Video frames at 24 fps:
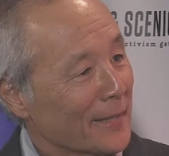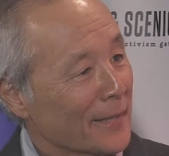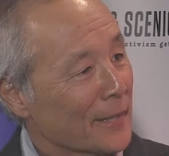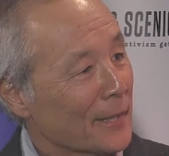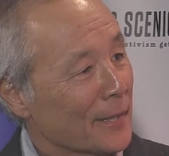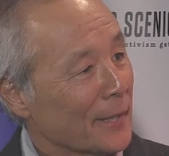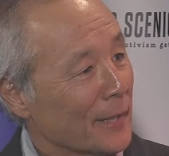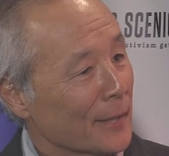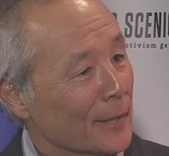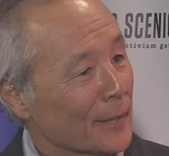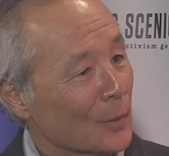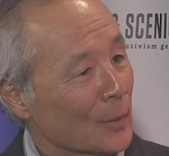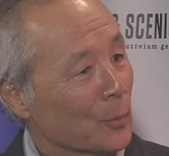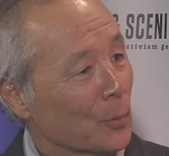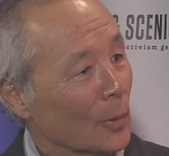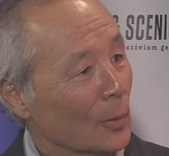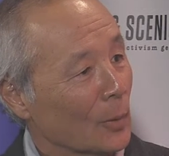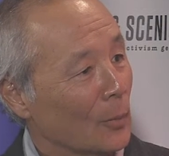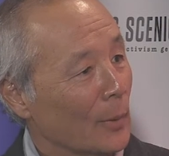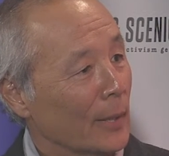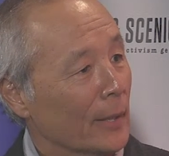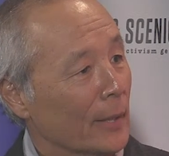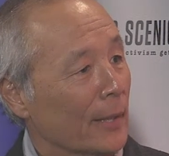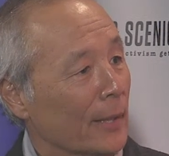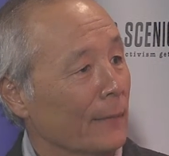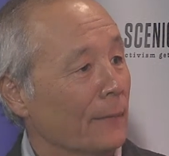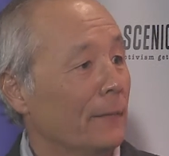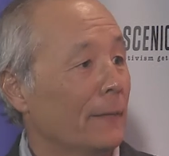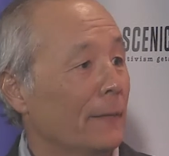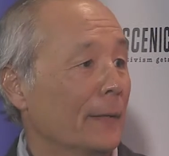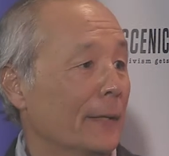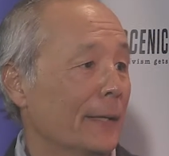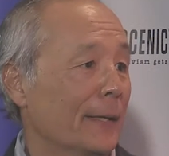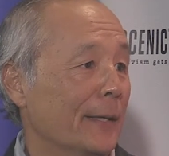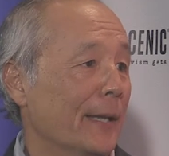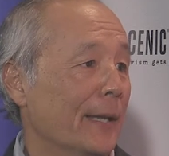since World Wildlife
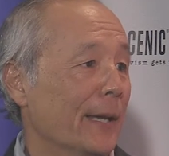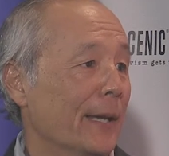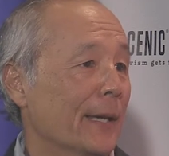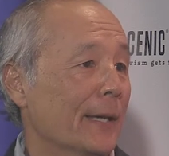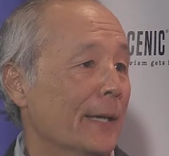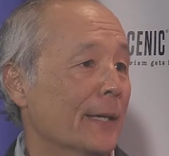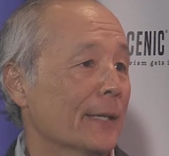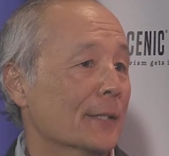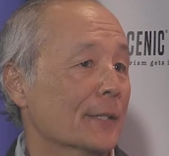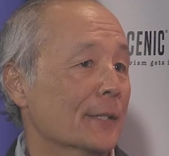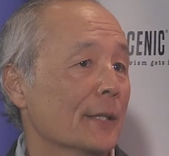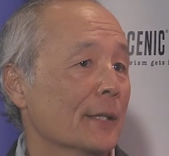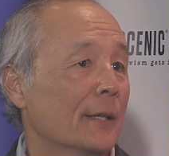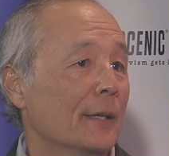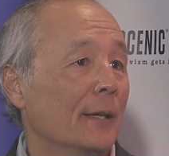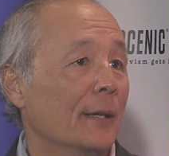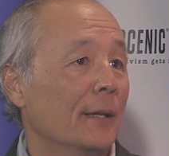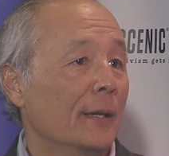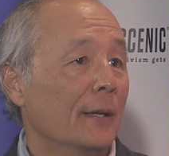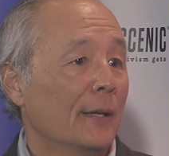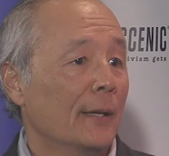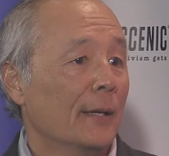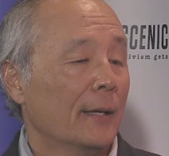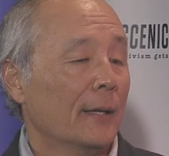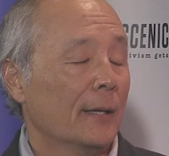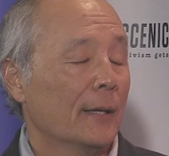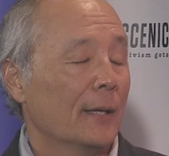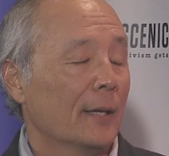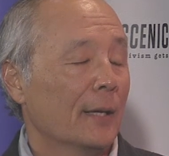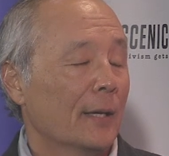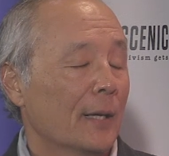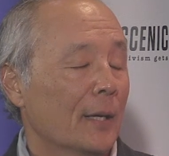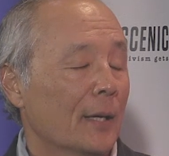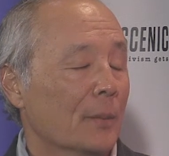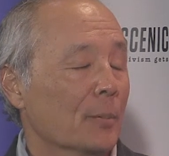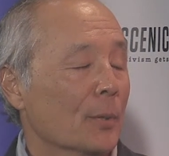Fund
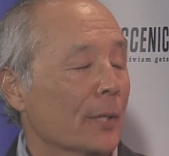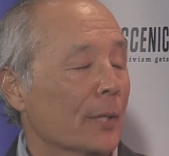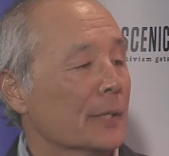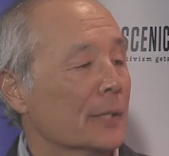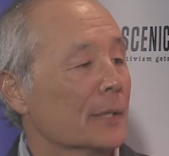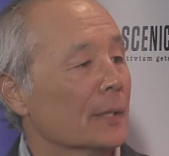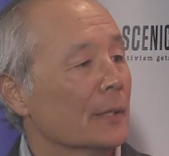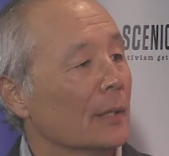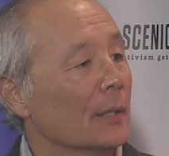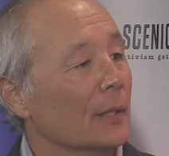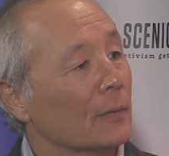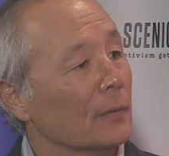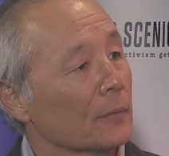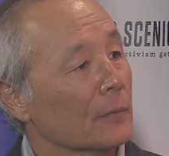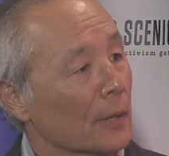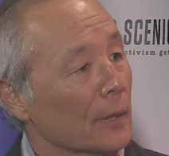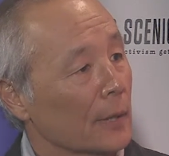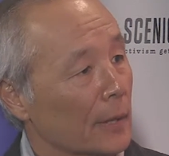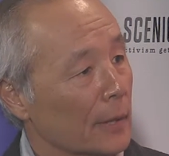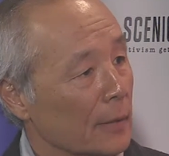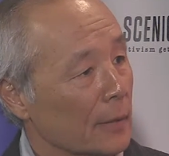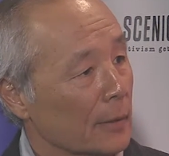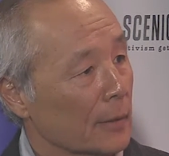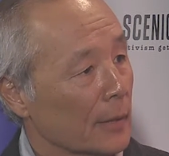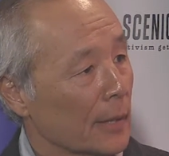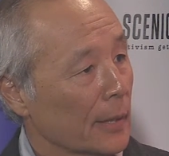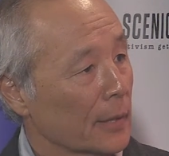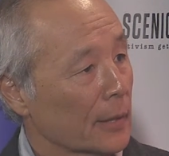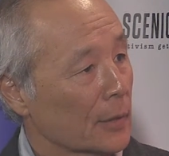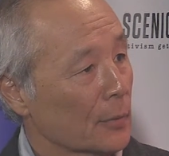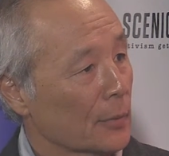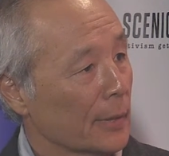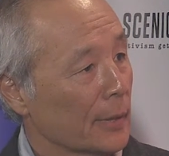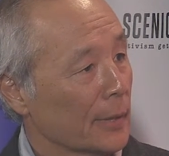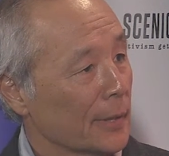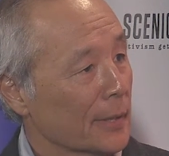operates in over 100
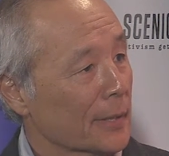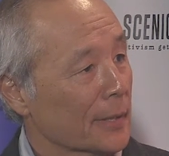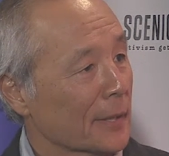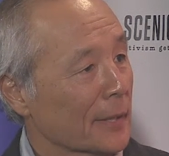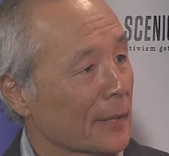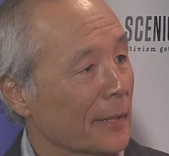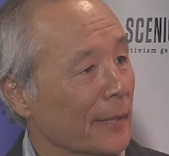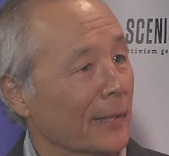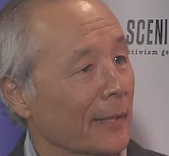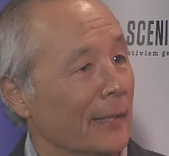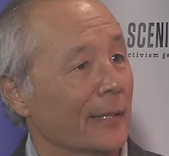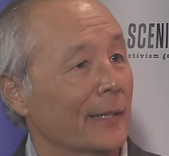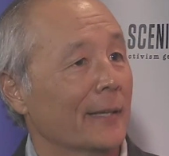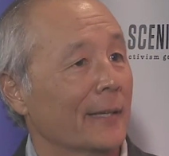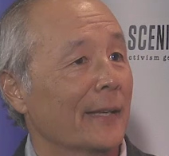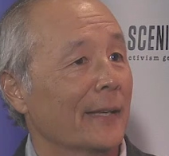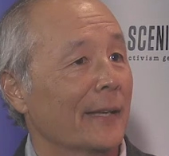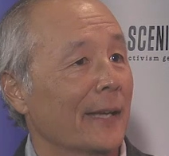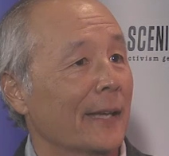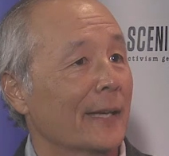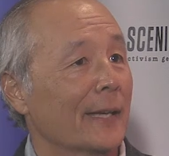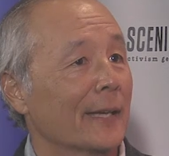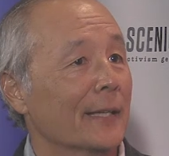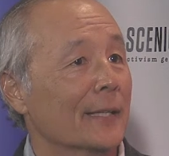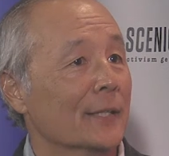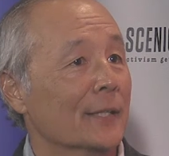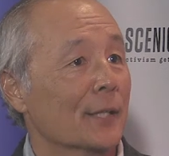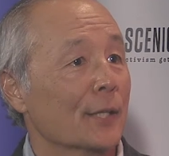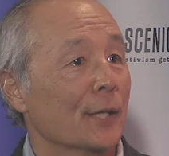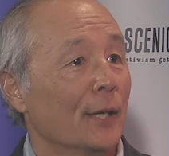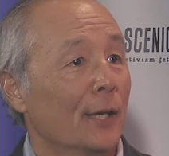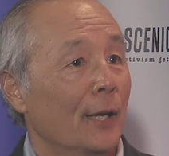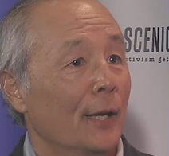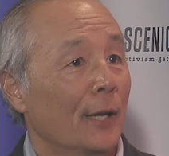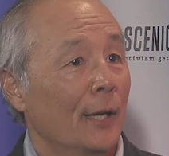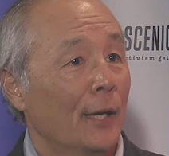countries and
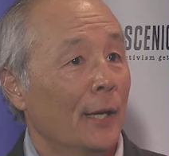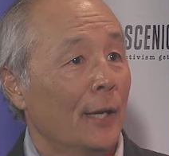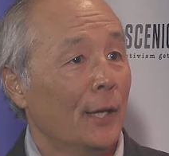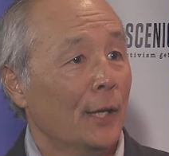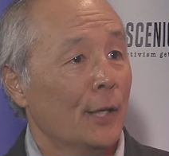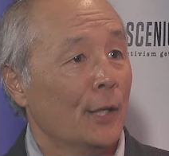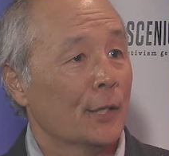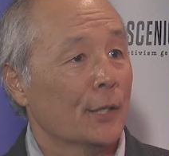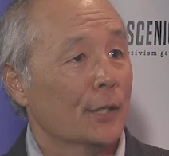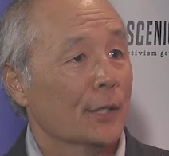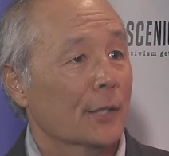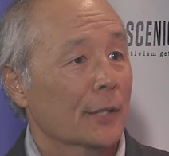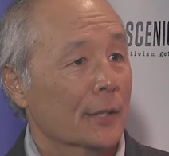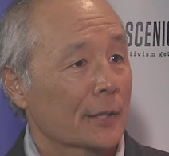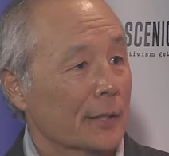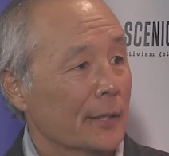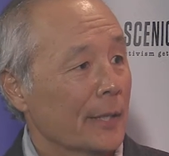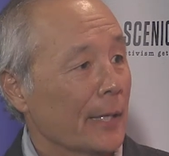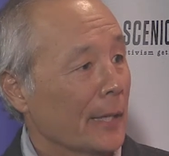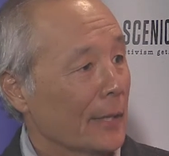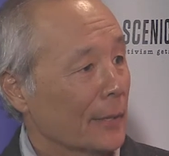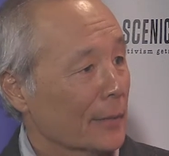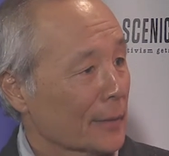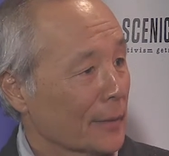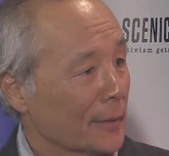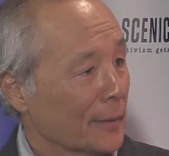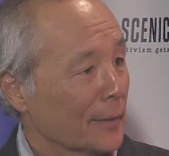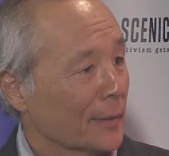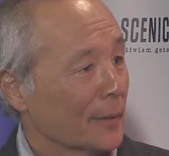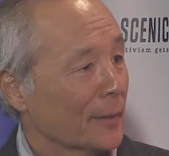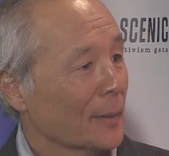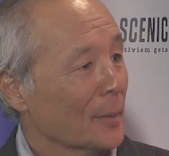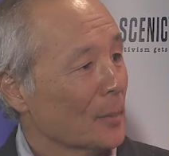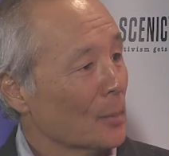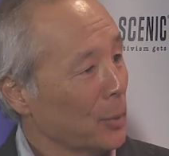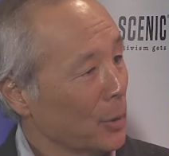has 6,000
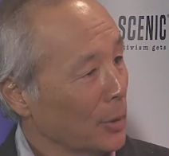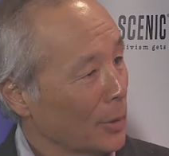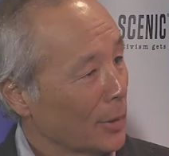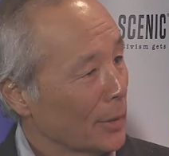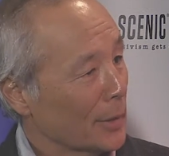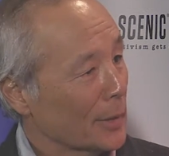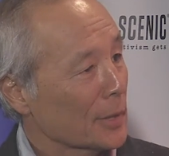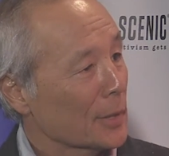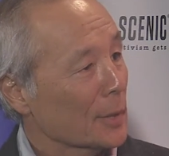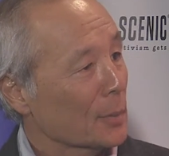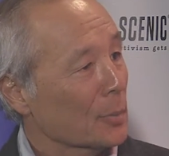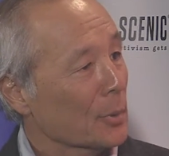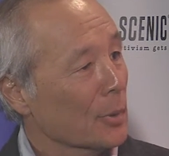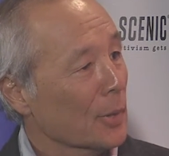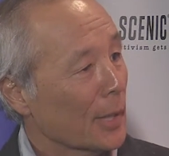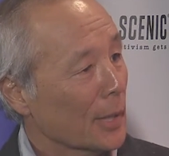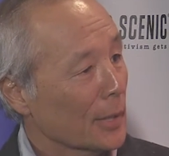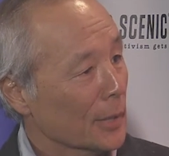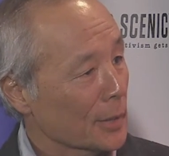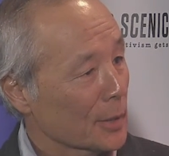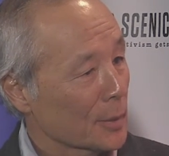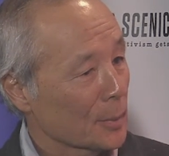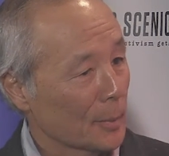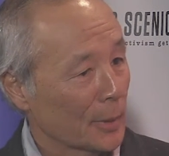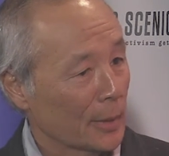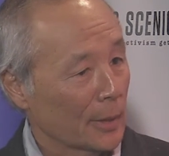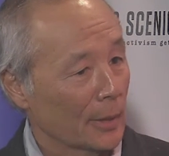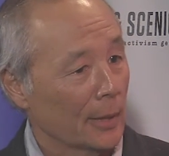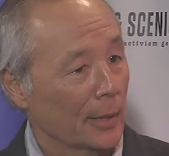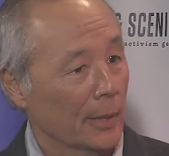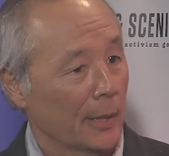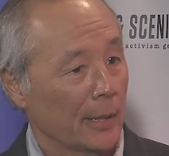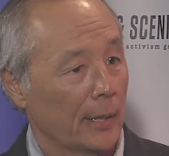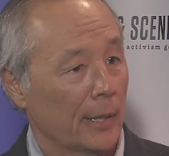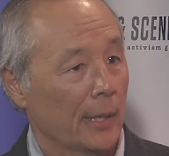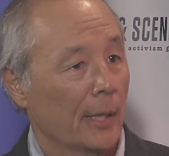employees
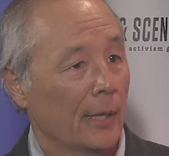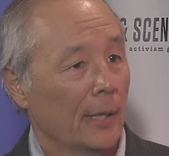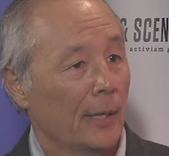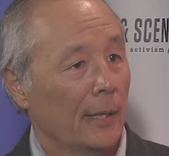approximately,